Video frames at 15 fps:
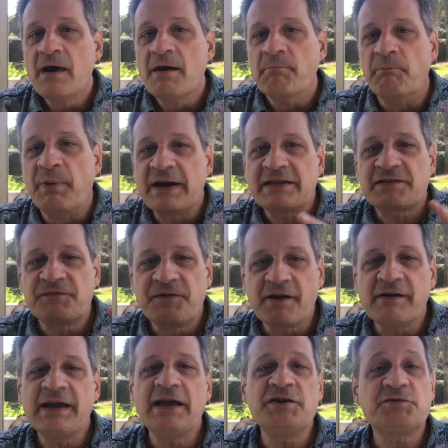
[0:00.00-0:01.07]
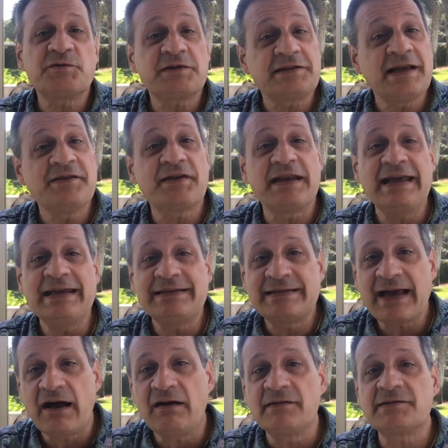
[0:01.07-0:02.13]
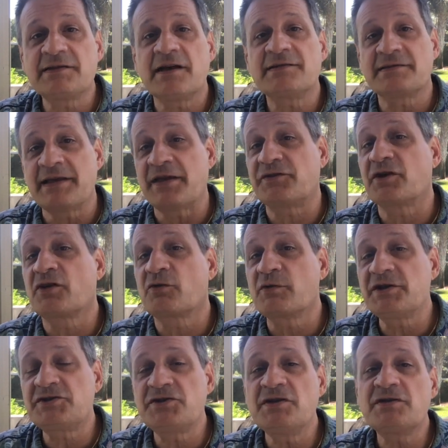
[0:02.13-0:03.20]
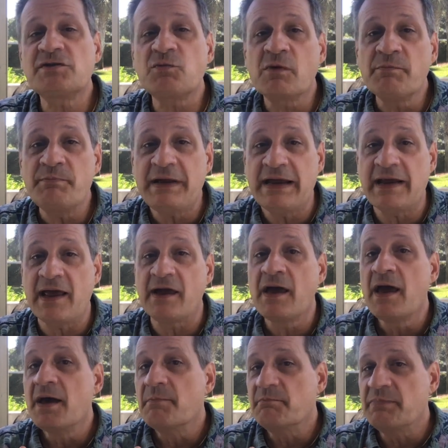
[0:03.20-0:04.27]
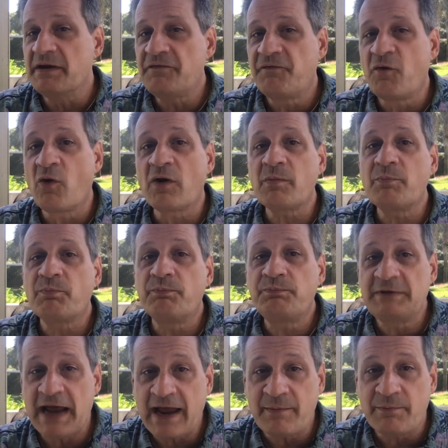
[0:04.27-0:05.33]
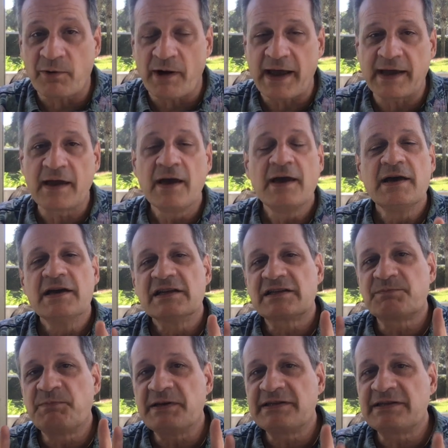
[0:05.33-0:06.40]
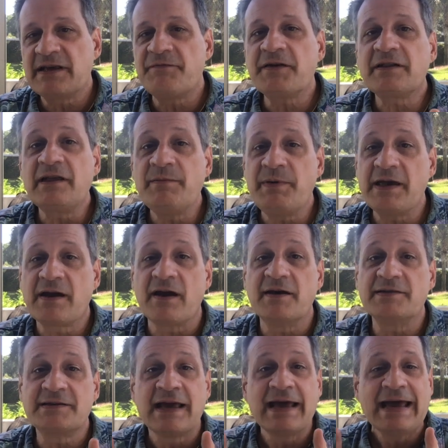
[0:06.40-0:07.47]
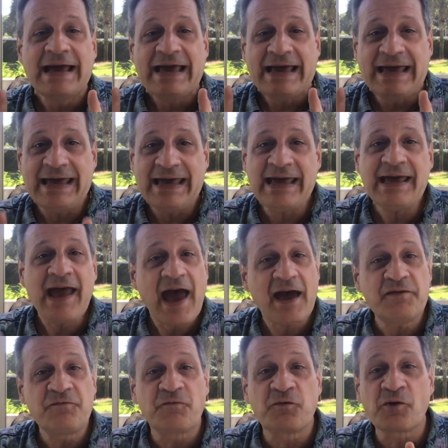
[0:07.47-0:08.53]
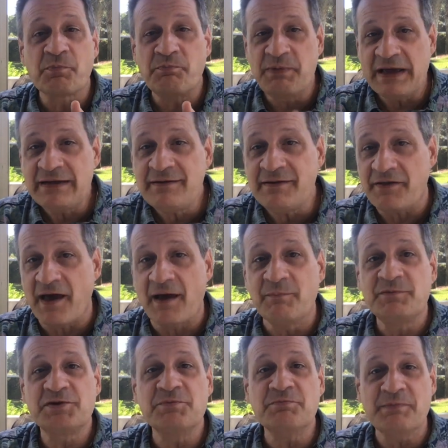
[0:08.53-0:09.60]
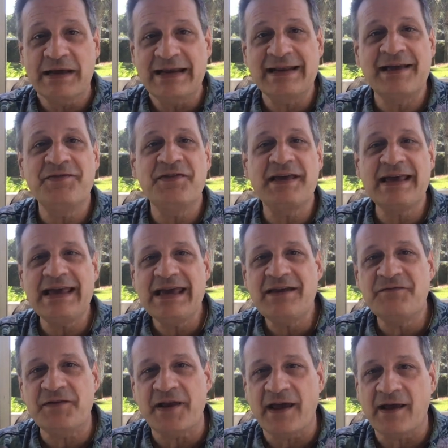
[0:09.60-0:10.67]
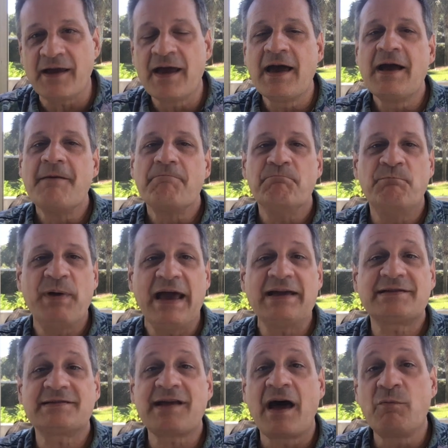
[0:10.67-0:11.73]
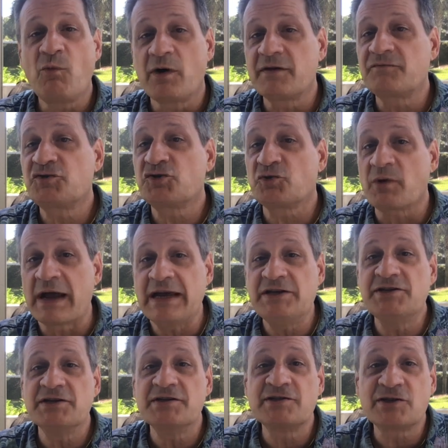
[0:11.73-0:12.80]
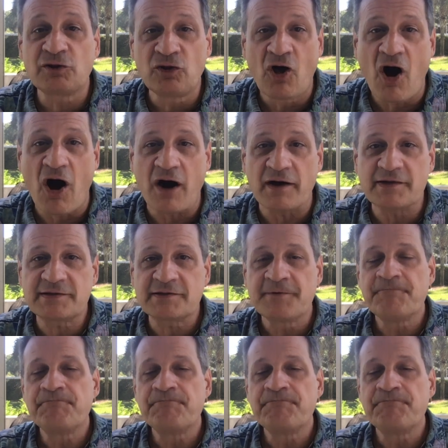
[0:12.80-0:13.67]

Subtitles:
But it's very interesting that he tells us that the Christians were meeting before daybreak, specifically because he had forbidden them to meet in the evening based on one of Trajan's laws.